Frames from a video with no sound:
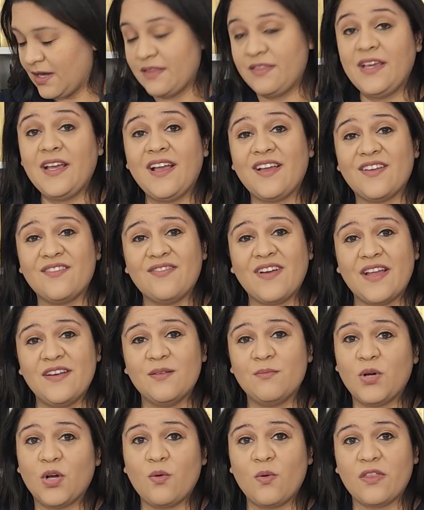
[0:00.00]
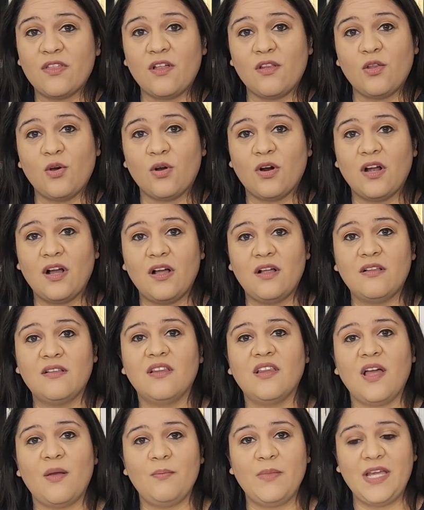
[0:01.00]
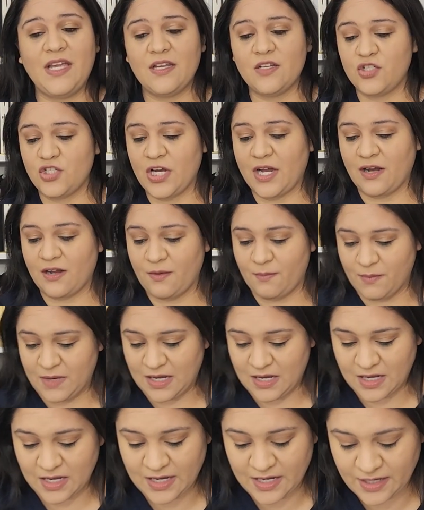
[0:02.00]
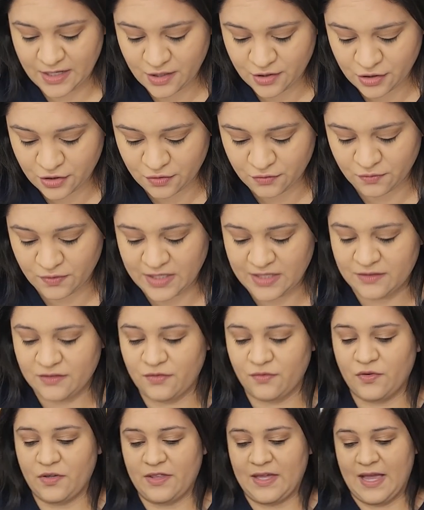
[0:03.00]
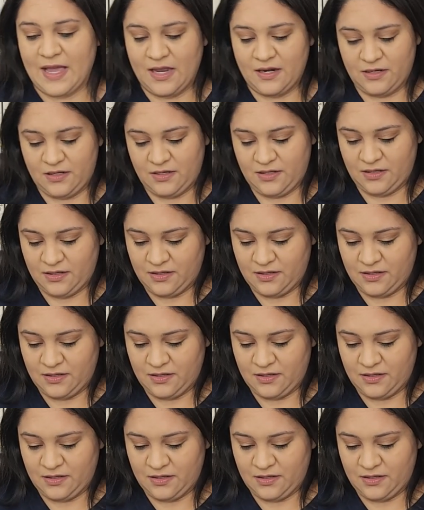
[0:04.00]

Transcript: I think I could find a book with a Laura. Let me check my Goodreads for that.